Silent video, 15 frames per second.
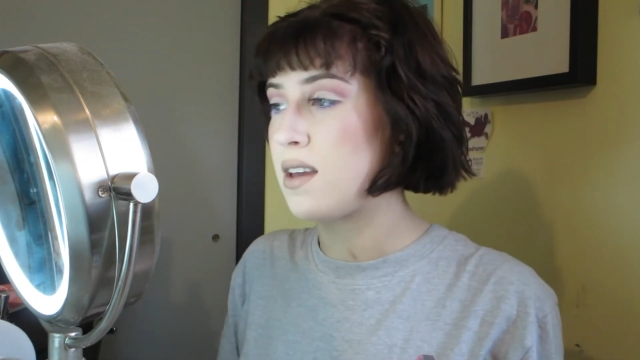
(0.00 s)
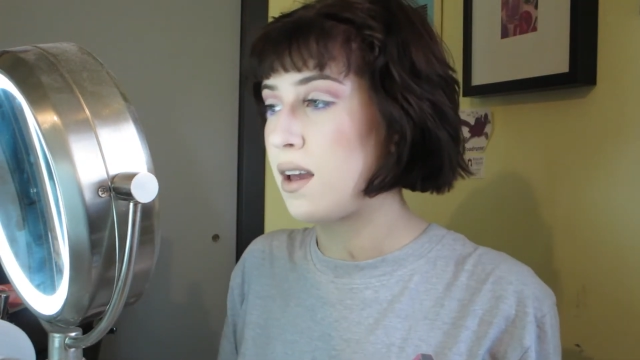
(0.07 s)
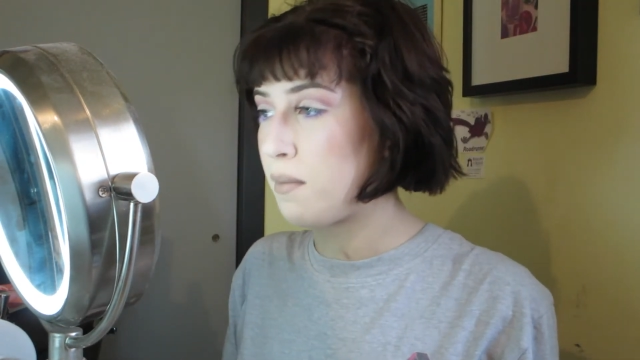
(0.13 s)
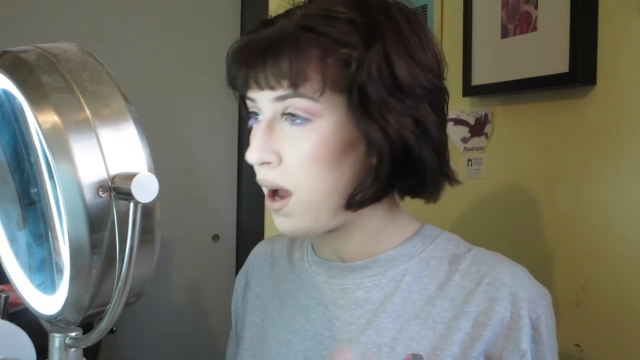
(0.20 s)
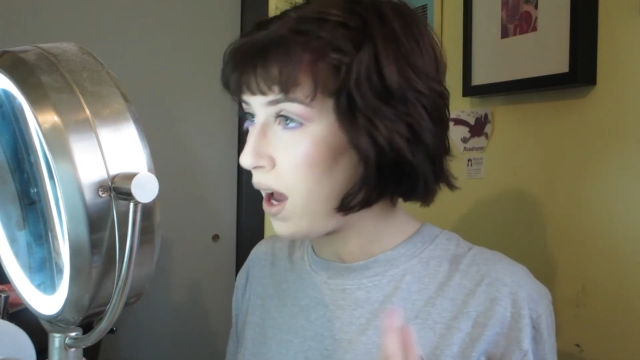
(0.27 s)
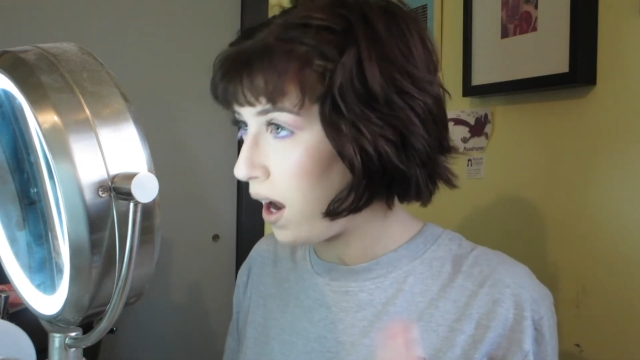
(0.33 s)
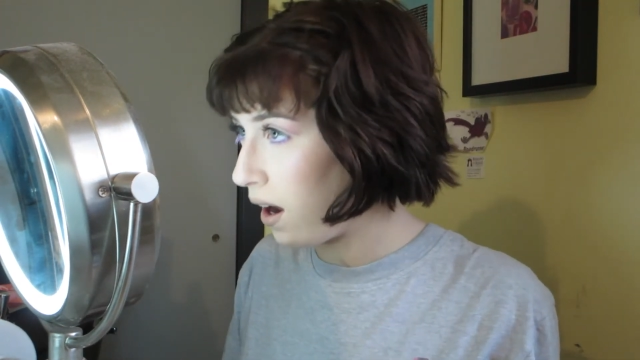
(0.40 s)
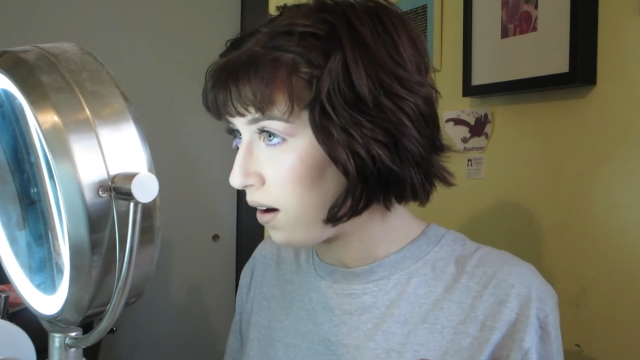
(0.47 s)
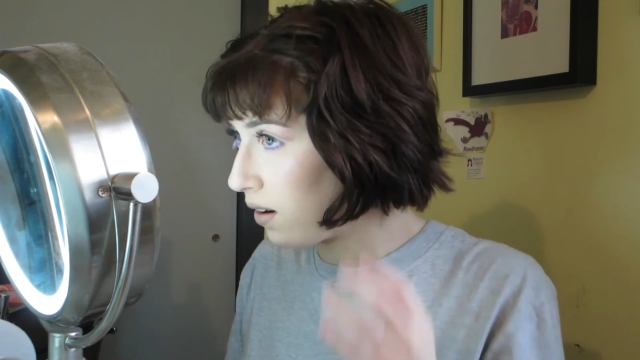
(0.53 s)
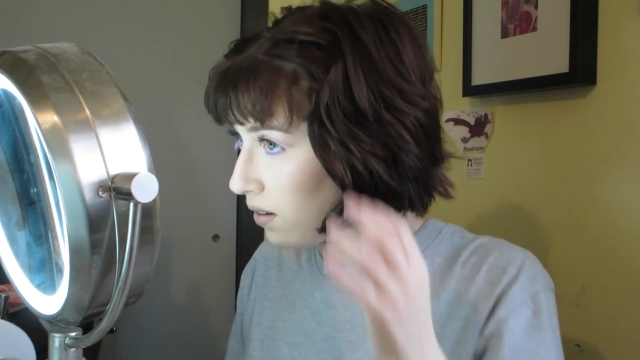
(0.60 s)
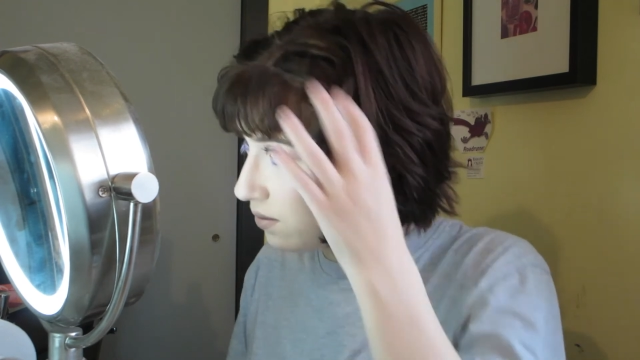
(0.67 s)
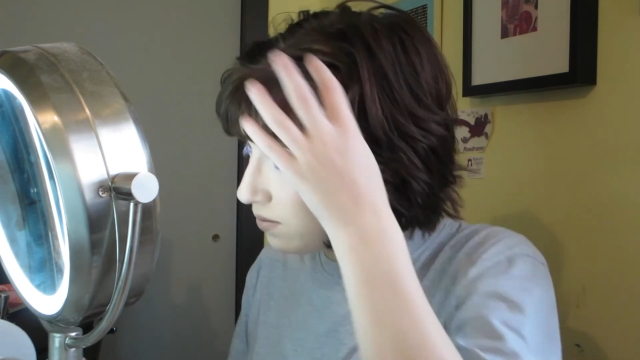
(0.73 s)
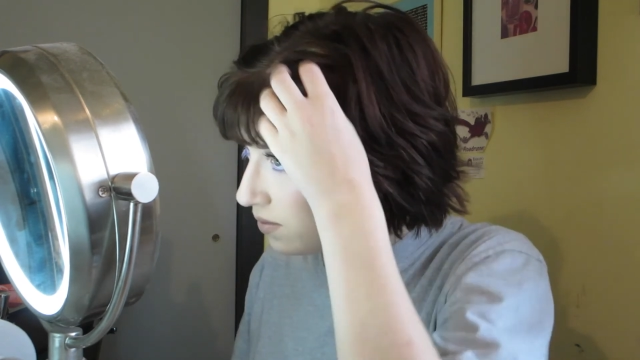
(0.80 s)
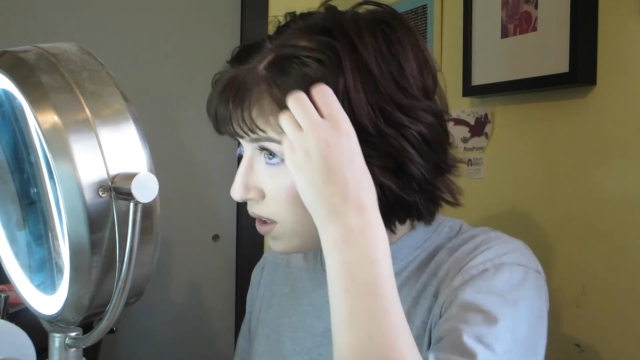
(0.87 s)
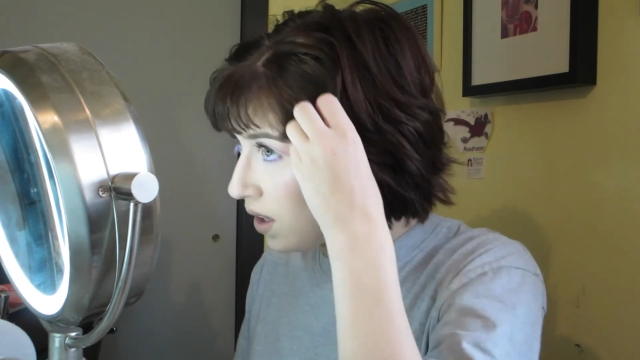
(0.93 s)
like my hair
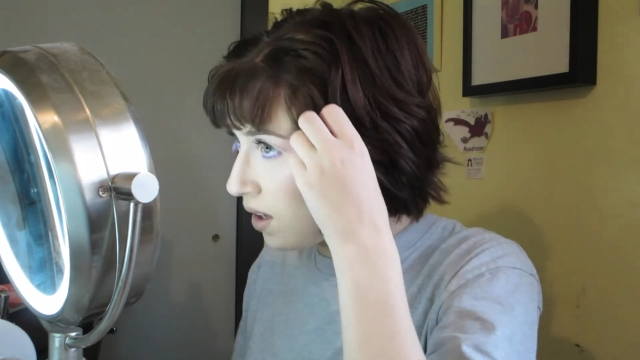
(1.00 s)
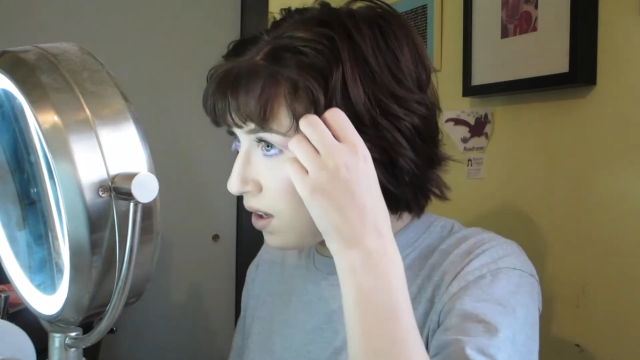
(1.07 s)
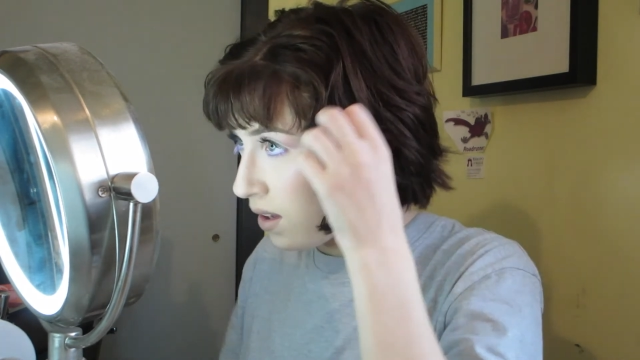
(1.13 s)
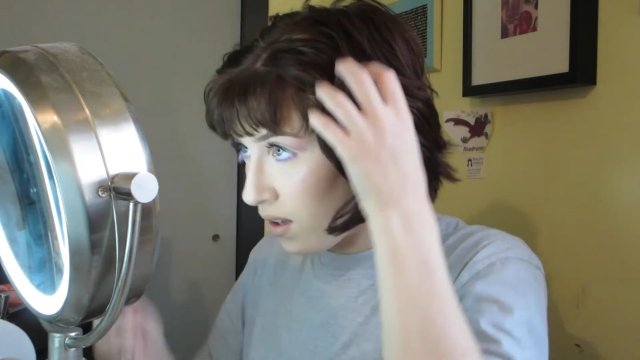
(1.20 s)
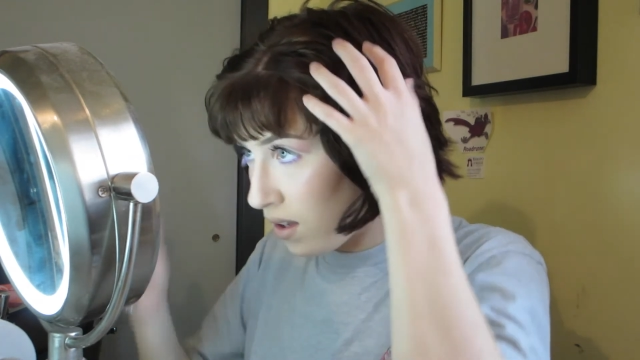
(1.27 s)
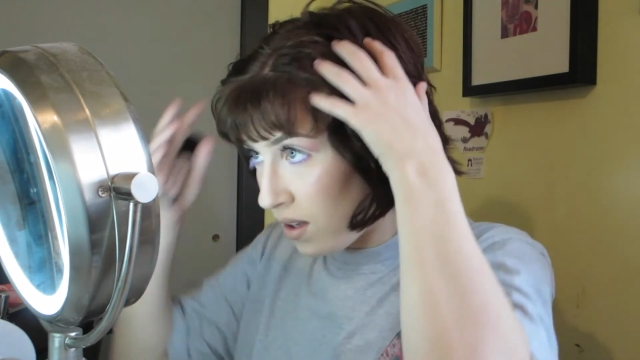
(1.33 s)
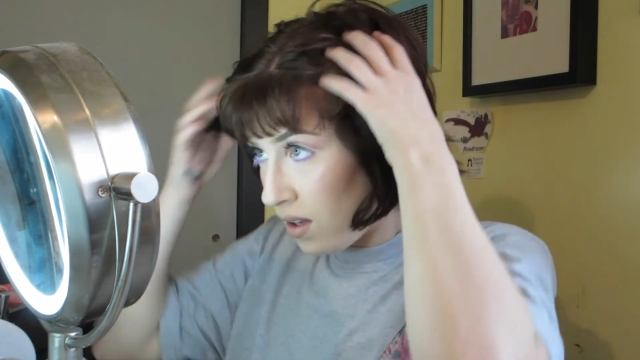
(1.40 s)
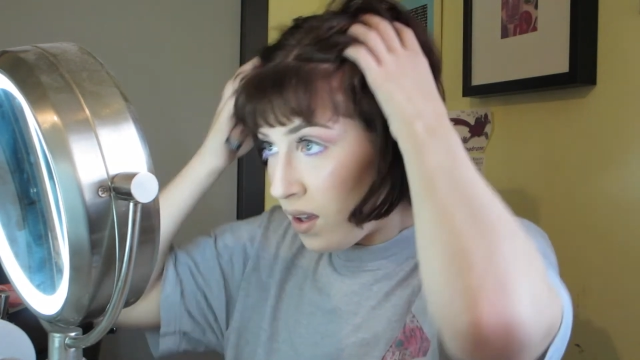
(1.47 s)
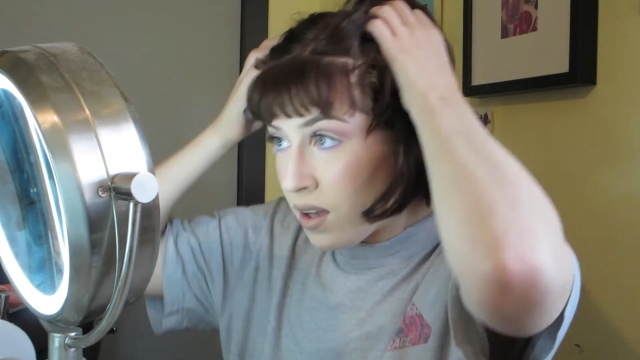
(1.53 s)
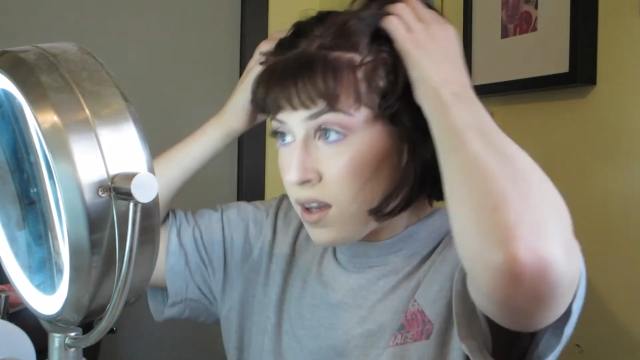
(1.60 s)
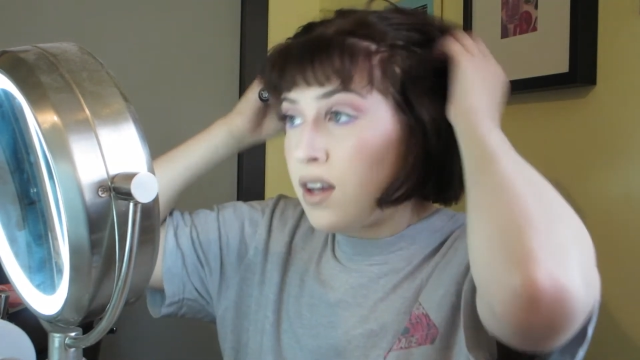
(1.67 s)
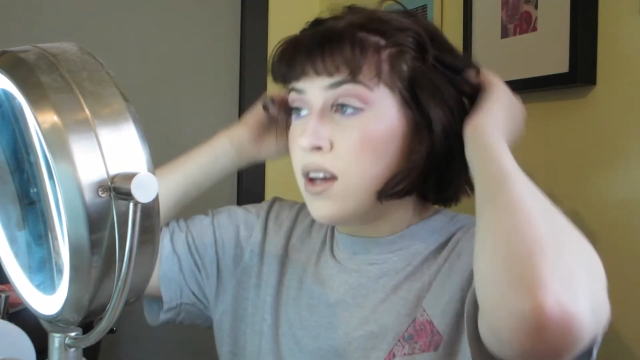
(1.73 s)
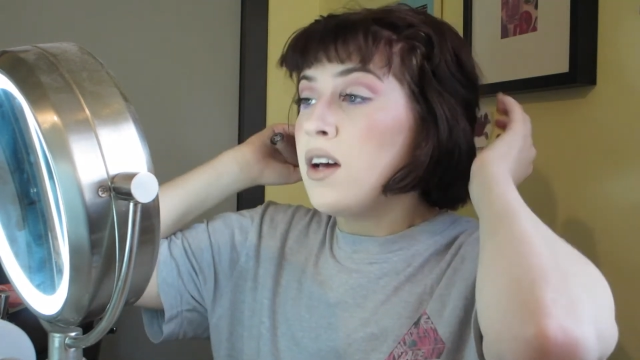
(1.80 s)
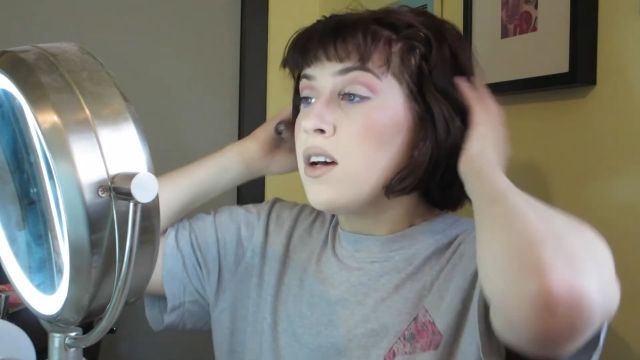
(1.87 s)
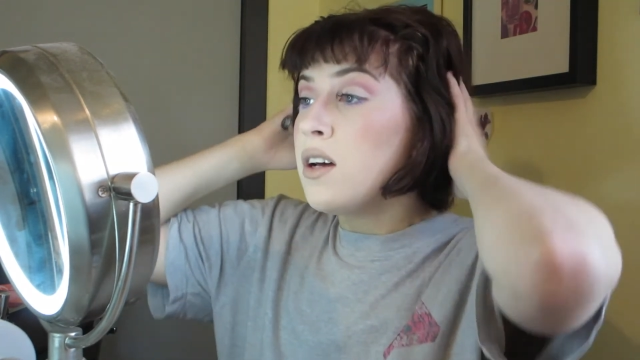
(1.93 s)

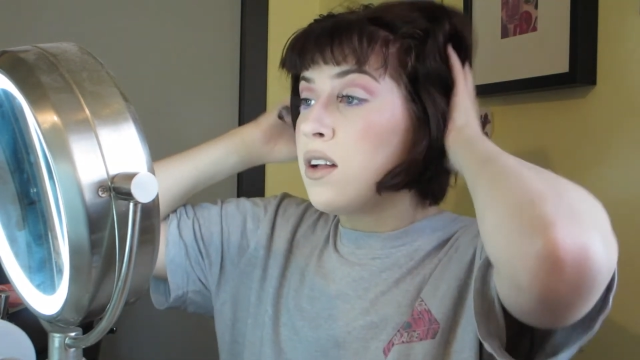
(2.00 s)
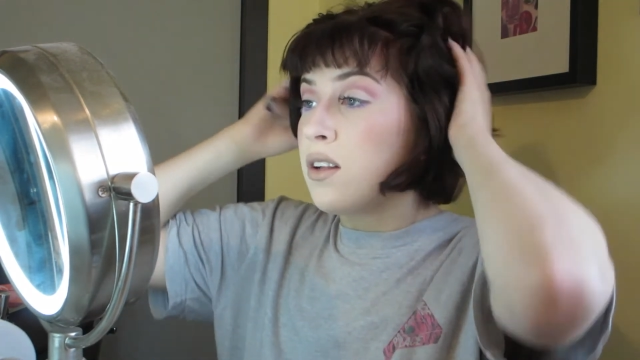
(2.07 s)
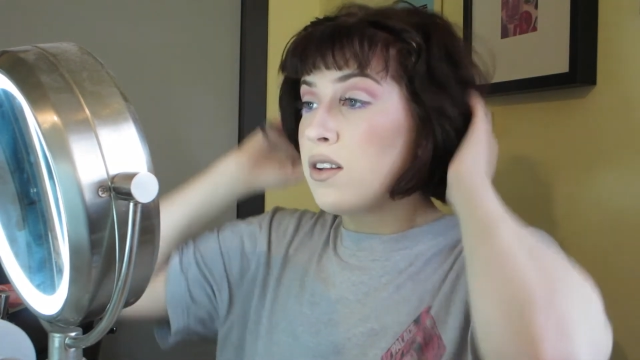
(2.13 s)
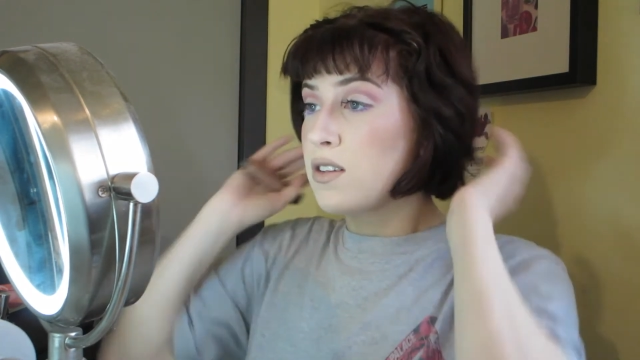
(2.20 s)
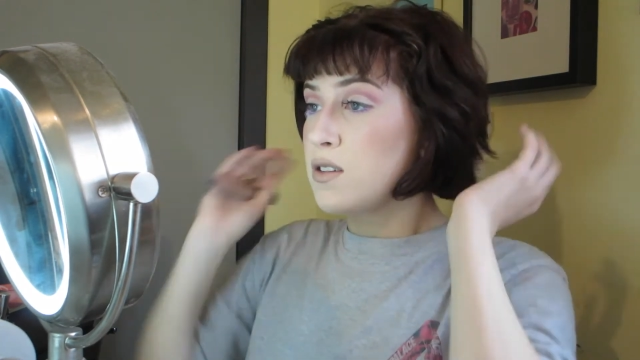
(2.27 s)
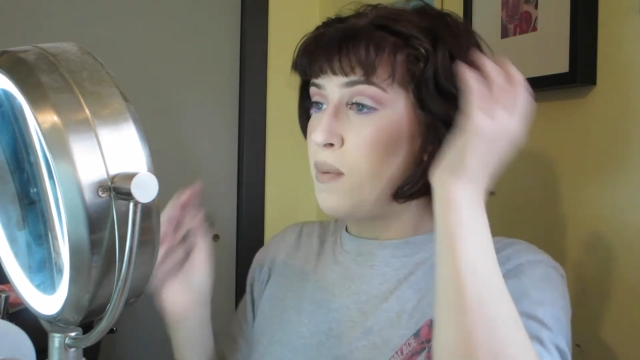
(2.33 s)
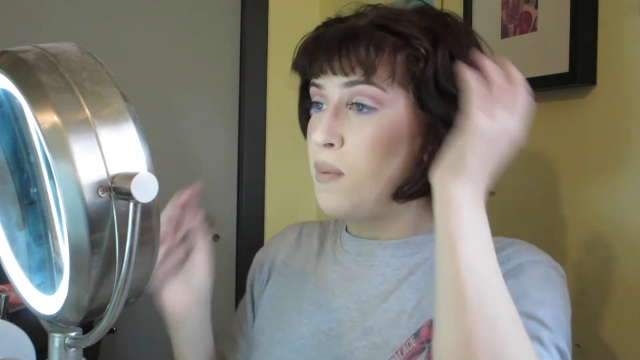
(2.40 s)
looks